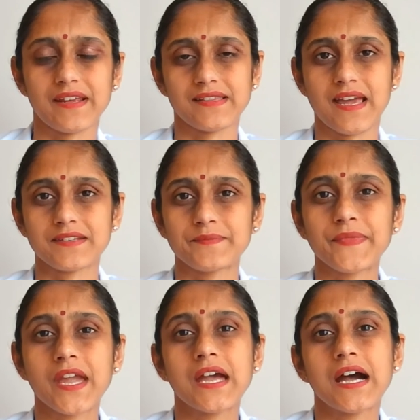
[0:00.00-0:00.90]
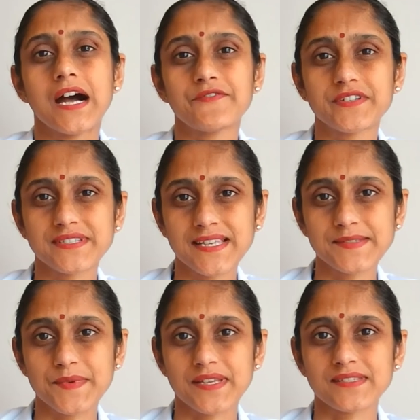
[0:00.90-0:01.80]
like that. After
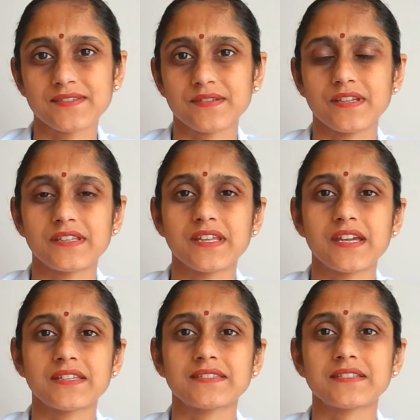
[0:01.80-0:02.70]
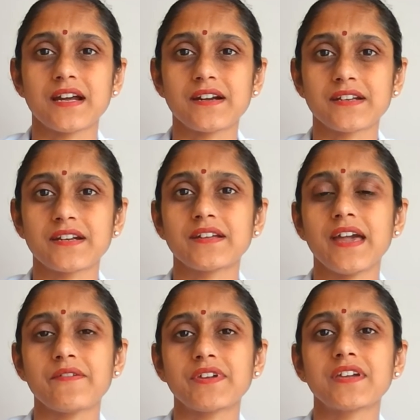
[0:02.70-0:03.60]
six months uh, they started
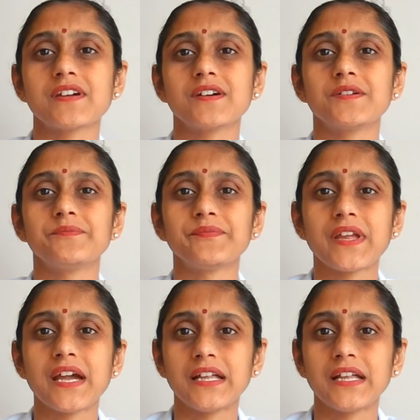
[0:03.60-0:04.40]
having a um,